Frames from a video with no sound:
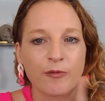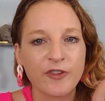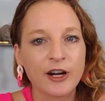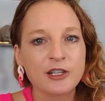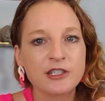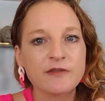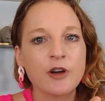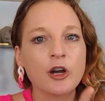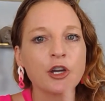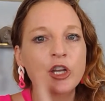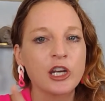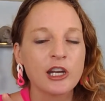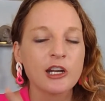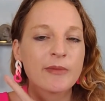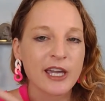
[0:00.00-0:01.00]
first of all, you
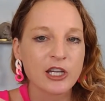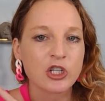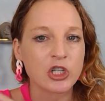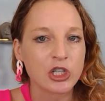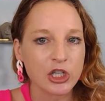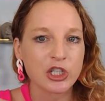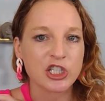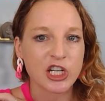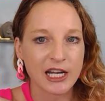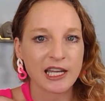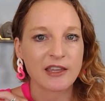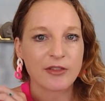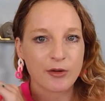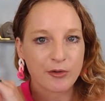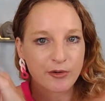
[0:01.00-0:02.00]
need to make sure you're
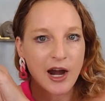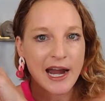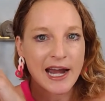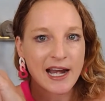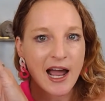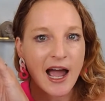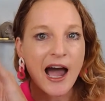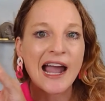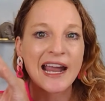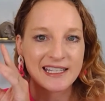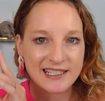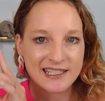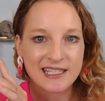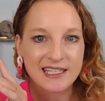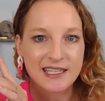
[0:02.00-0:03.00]
checking the right
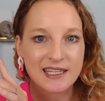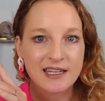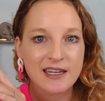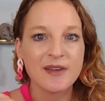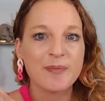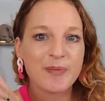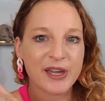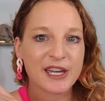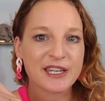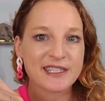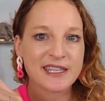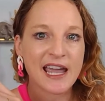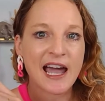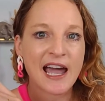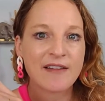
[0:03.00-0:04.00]
ID, because
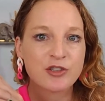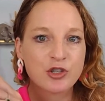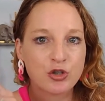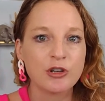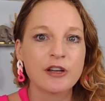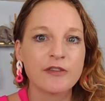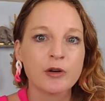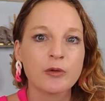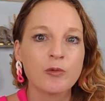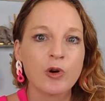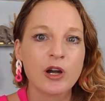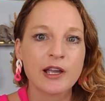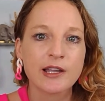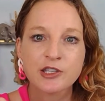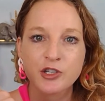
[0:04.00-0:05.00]
they have 2 different
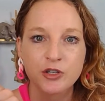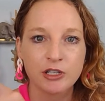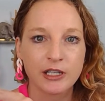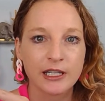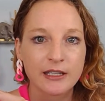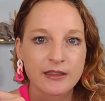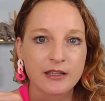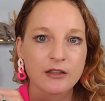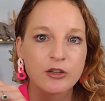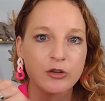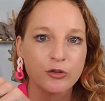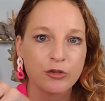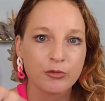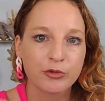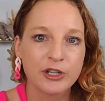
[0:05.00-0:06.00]
ones. You click the
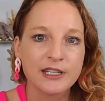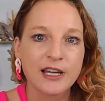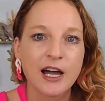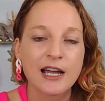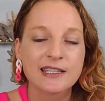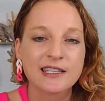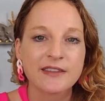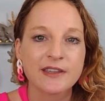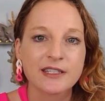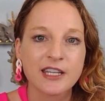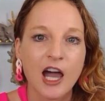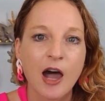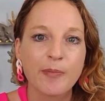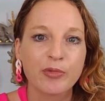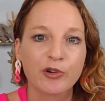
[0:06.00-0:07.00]
little 3 dots on the
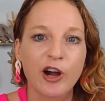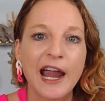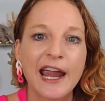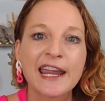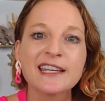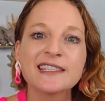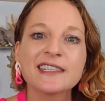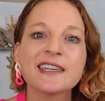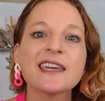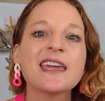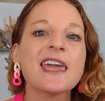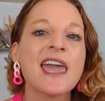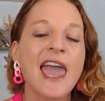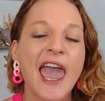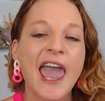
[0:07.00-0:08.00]
top right,
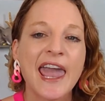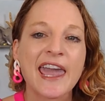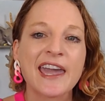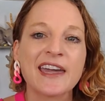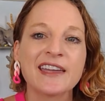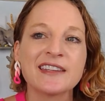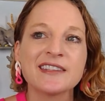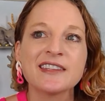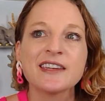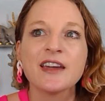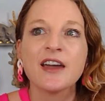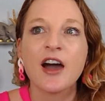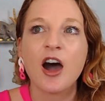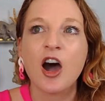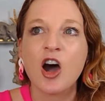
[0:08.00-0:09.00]
and
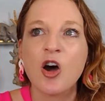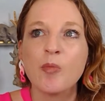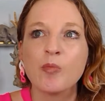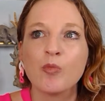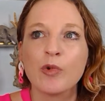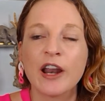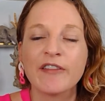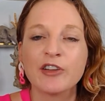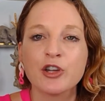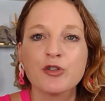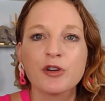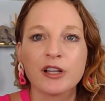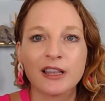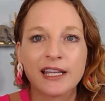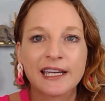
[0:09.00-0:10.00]
whenever
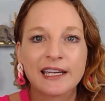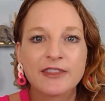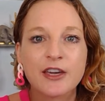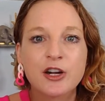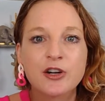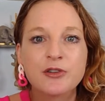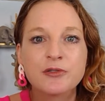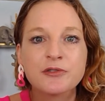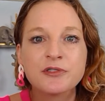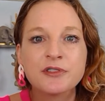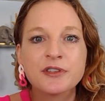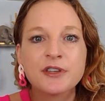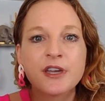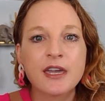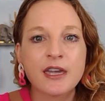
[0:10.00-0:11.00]
you click
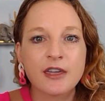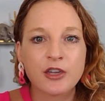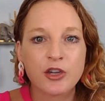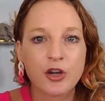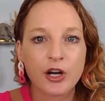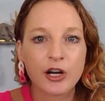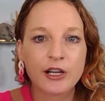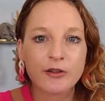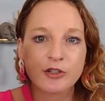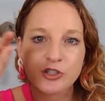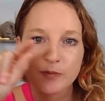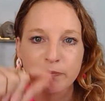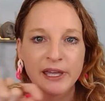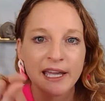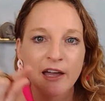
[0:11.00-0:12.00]
those, you're going
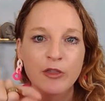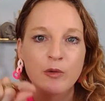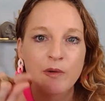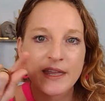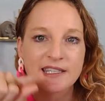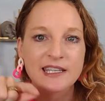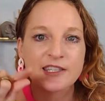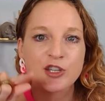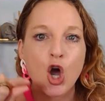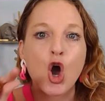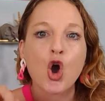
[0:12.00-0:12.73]
to click on the one that says